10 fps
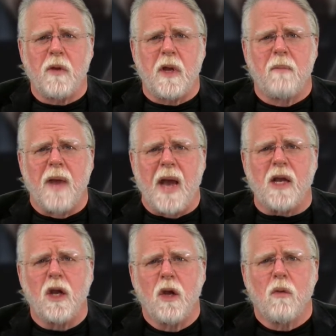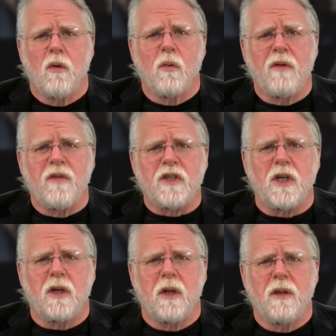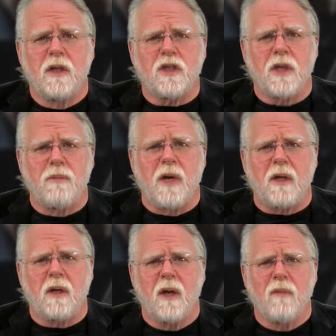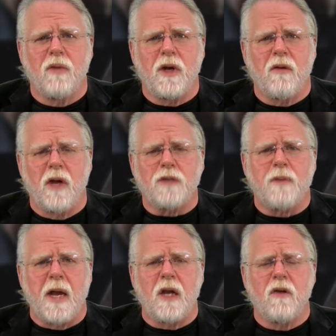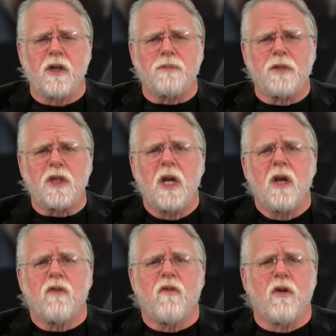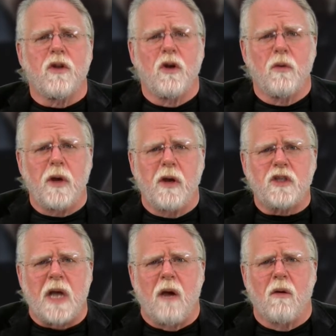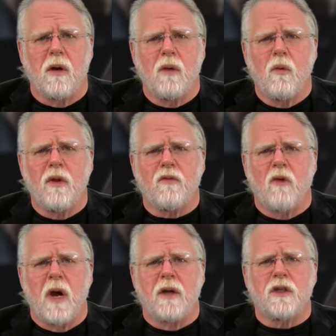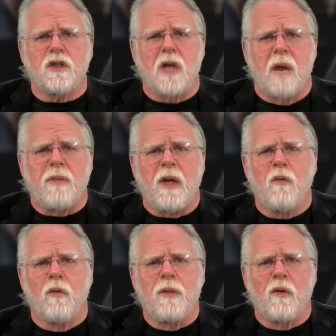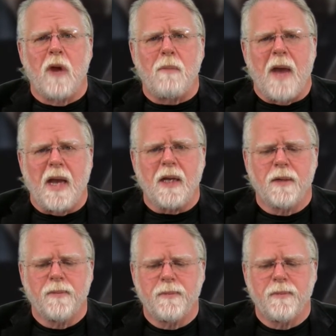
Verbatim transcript: we come back, we'll revisit this subject of putting Christ back in Christmas for the No Regrets Hour with Rhonda Stoppe. We'll be right back.